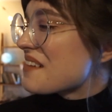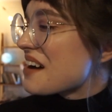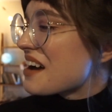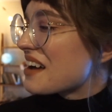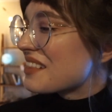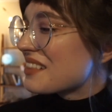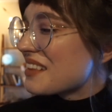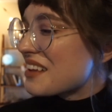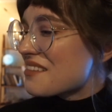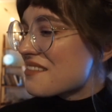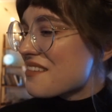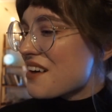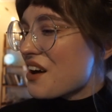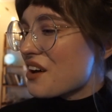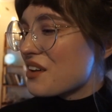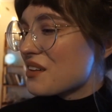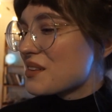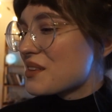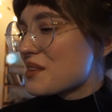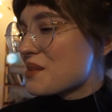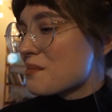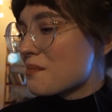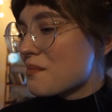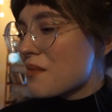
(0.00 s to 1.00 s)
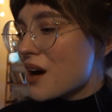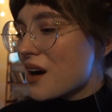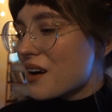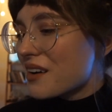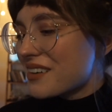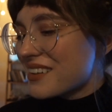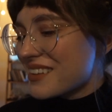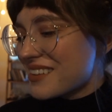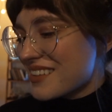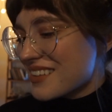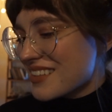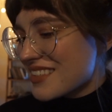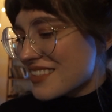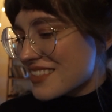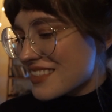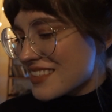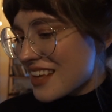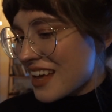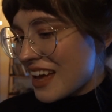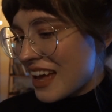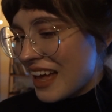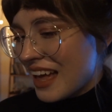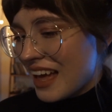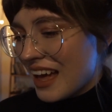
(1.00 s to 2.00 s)
I love all the models,
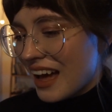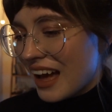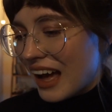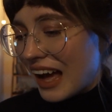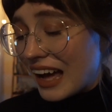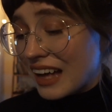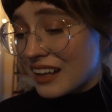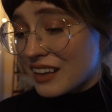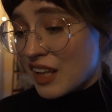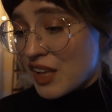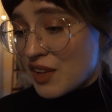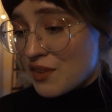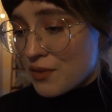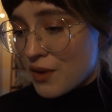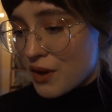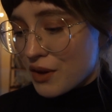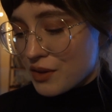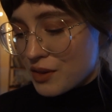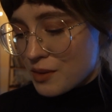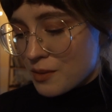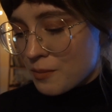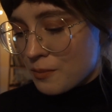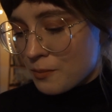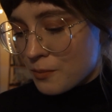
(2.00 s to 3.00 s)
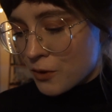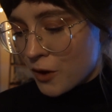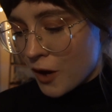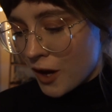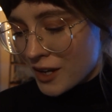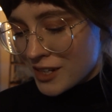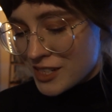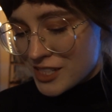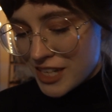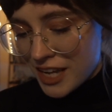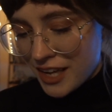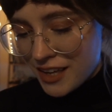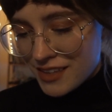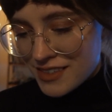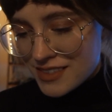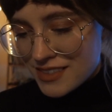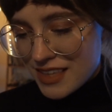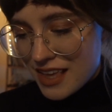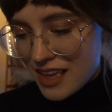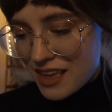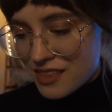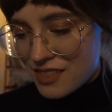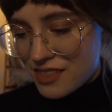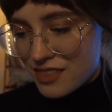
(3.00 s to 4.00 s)
I love all the projects,
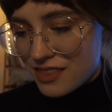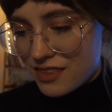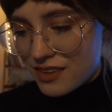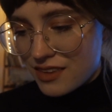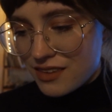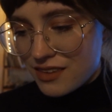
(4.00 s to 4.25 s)
and